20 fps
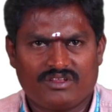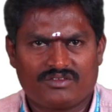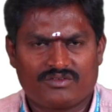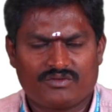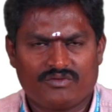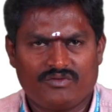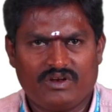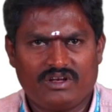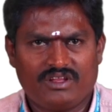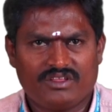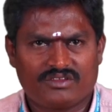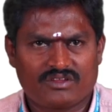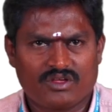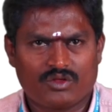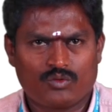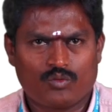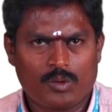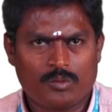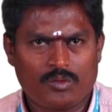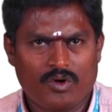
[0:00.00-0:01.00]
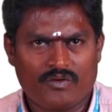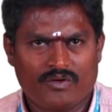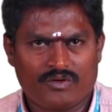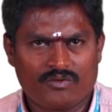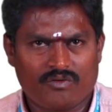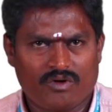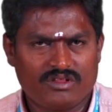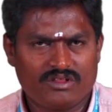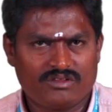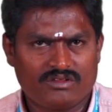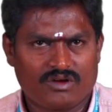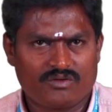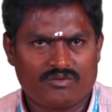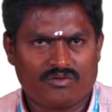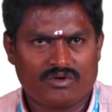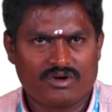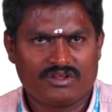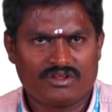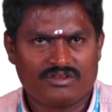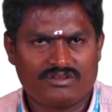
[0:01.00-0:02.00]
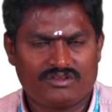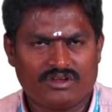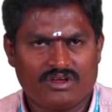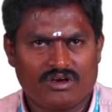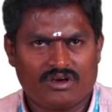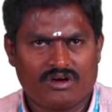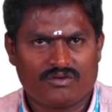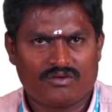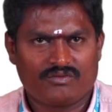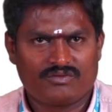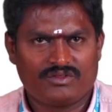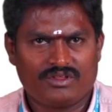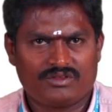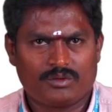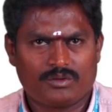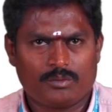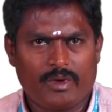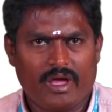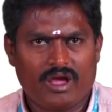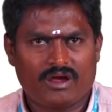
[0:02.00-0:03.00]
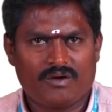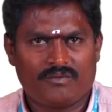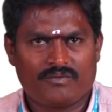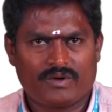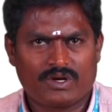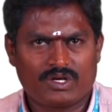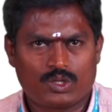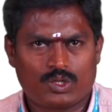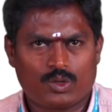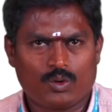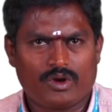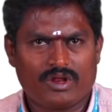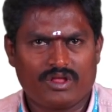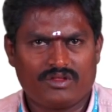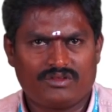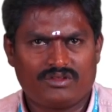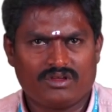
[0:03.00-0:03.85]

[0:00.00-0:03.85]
we'll discuss one by one. What is the advantage of this backup and storage?